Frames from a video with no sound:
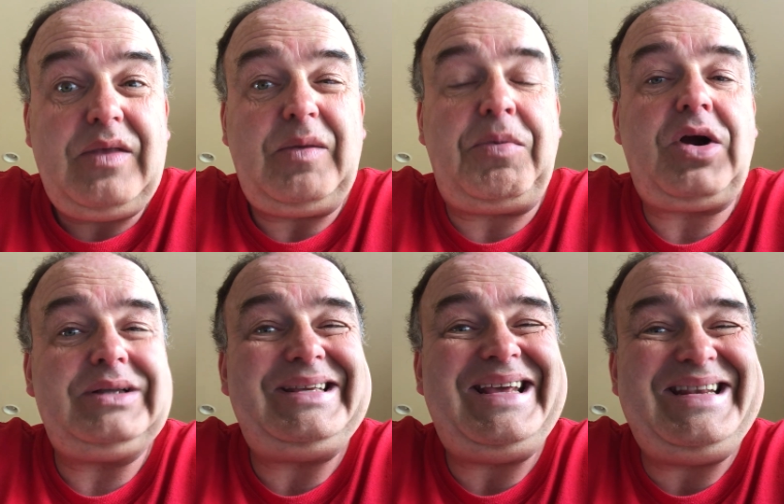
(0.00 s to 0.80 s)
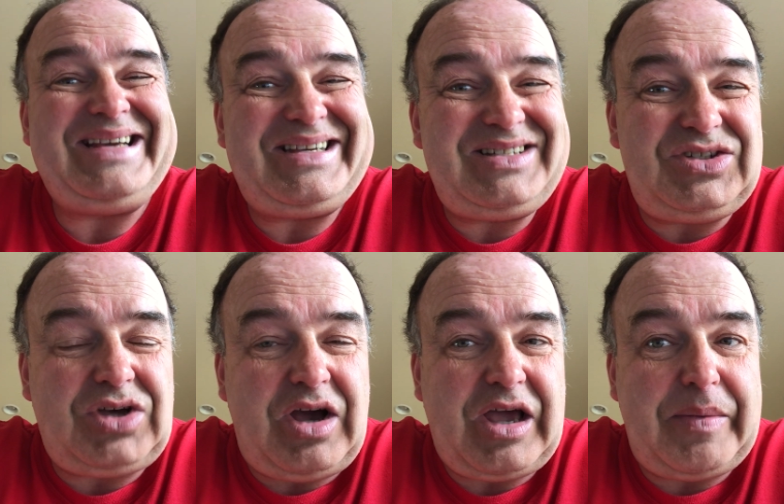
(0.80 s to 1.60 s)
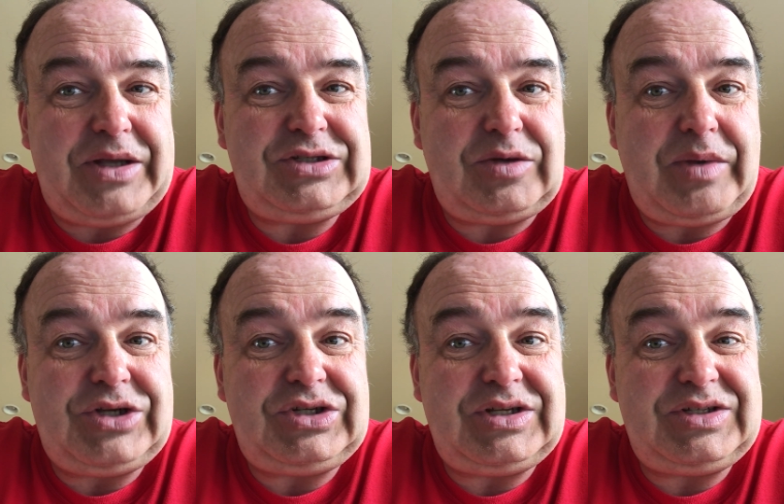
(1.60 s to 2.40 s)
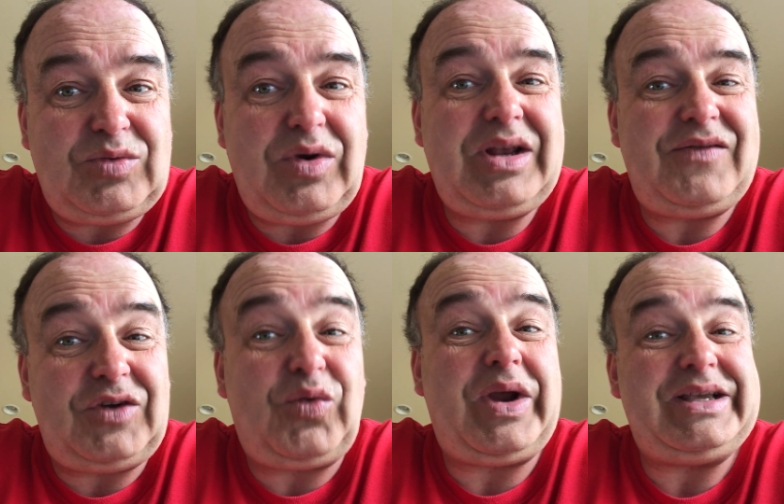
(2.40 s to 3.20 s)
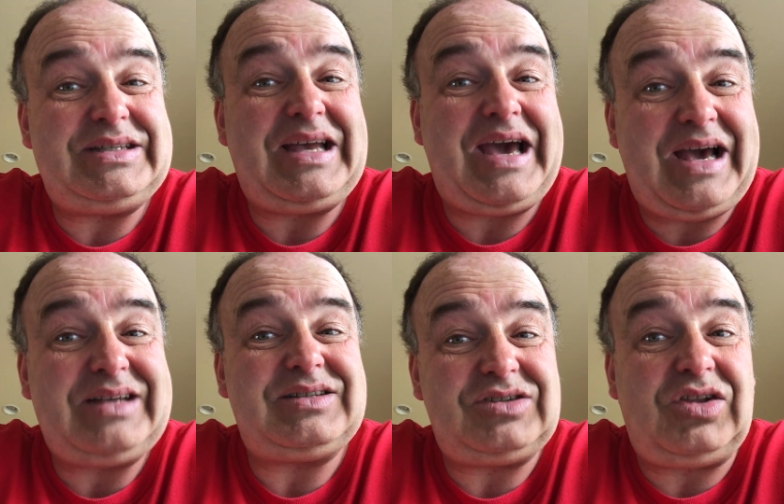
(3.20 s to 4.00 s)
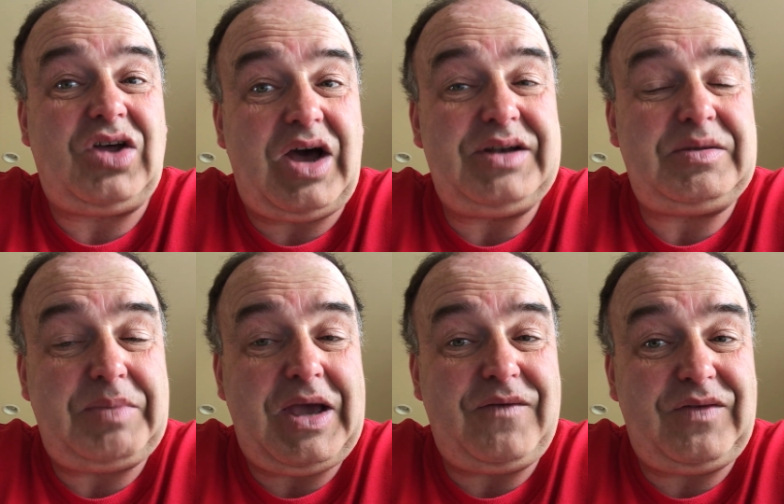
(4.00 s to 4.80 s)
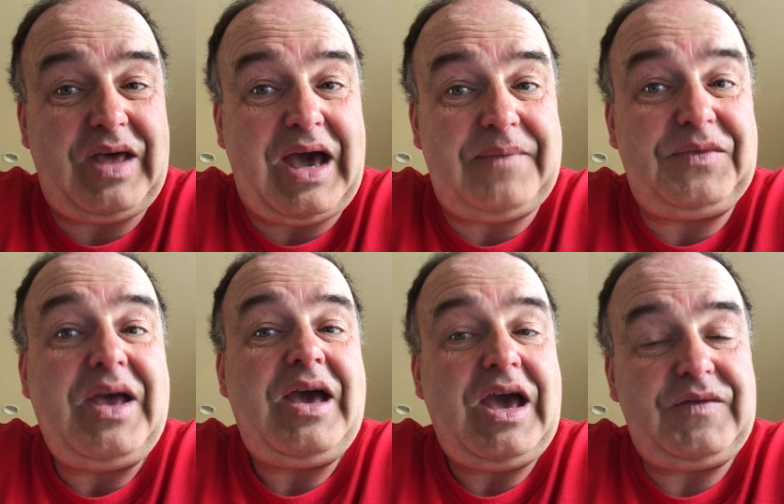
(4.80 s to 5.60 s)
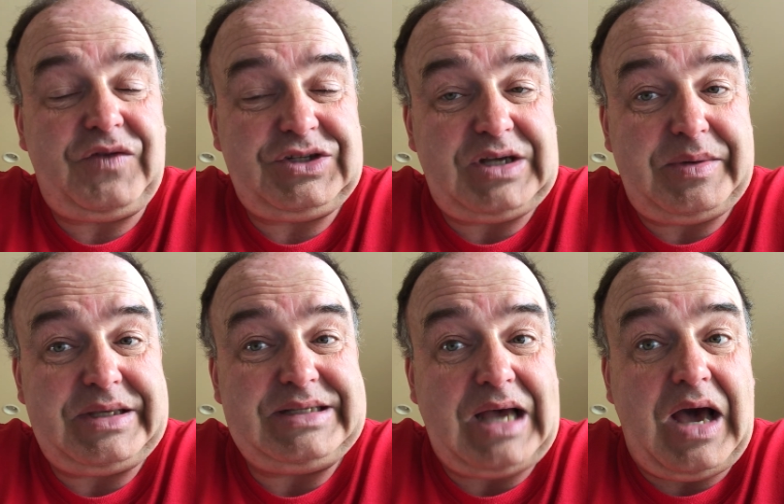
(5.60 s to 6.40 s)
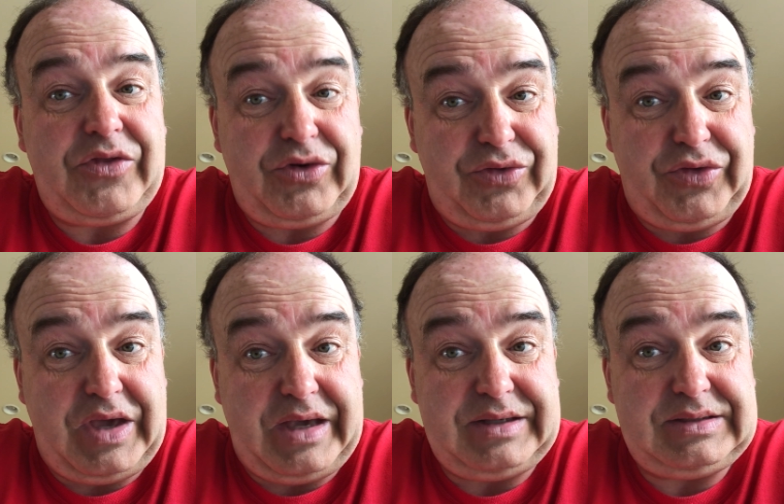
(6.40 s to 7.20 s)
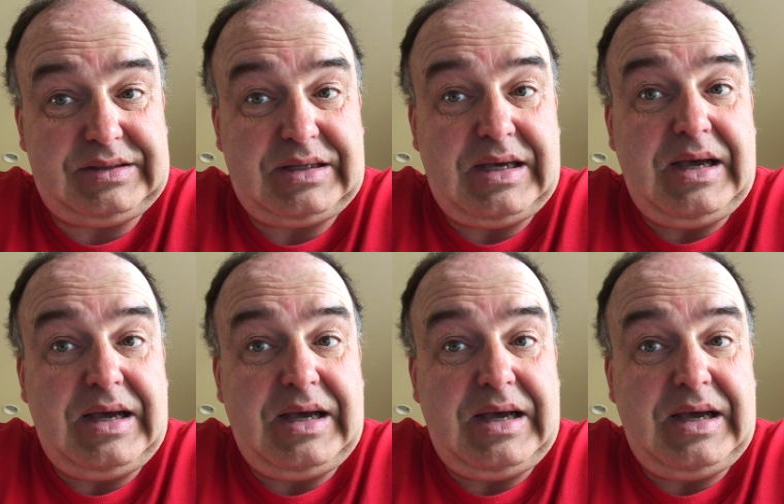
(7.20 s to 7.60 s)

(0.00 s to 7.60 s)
The part that he doesn't talk about so much is we're going to have to raise taxes a lot to pay for that and for some of these other things.